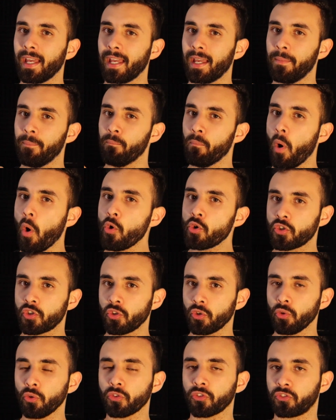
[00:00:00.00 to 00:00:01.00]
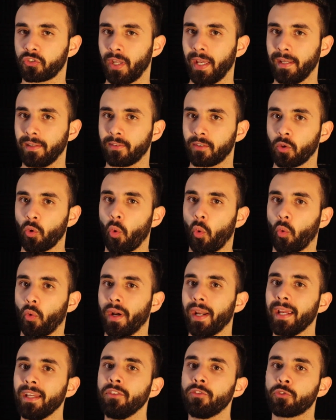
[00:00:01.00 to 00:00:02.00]
emotional state
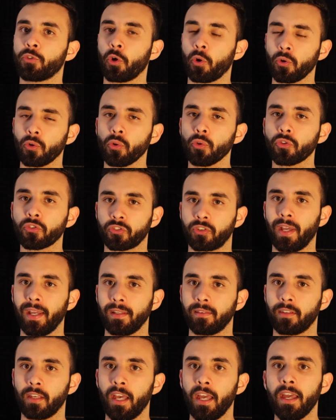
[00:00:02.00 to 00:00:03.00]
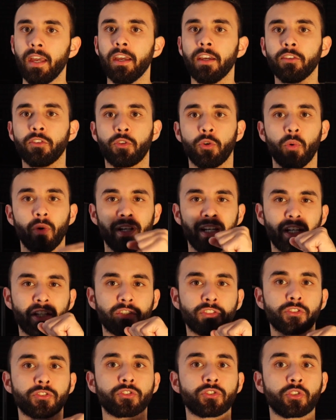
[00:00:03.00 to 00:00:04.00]
or internal state to an
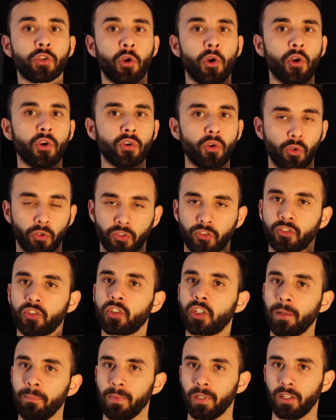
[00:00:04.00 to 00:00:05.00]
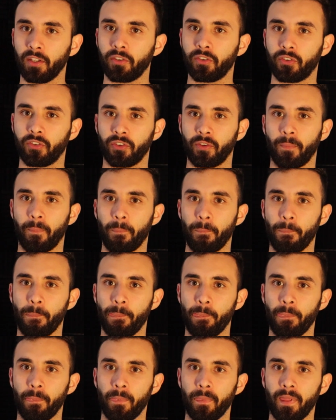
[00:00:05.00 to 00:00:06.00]
external stimulus.
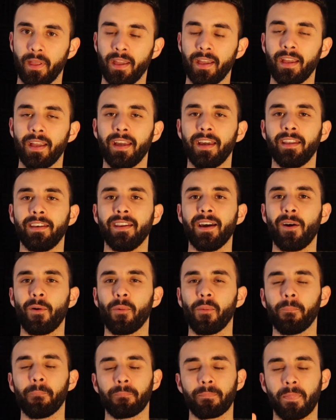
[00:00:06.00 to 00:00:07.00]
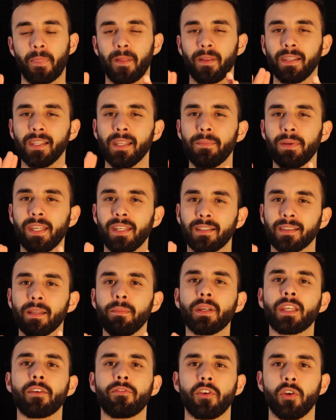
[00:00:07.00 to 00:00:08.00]
Now, let me
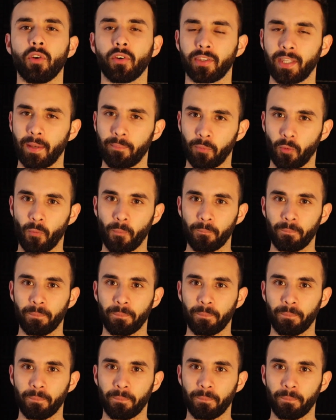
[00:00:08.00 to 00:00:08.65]
give you an example.